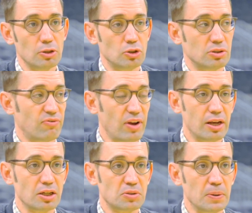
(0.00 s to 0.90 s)
Not just
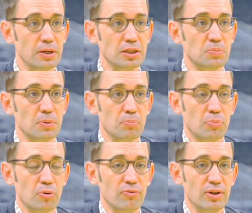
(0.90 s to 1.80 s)
fan experience, but
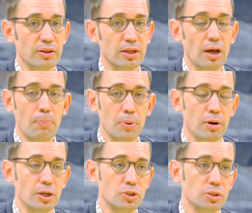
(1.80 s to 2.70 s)
improving the
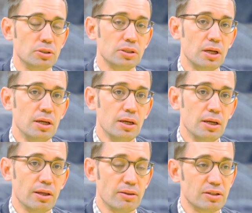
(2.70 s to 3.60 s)
operations
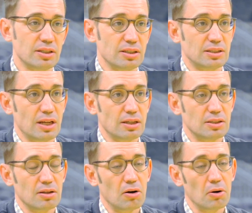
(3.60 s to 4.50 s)
and the
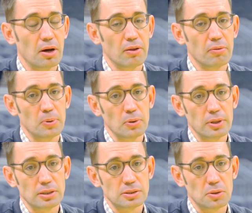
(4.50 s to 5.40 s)
success and the R O I of the
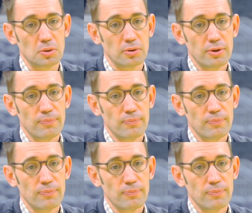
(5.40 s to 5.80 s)
building. So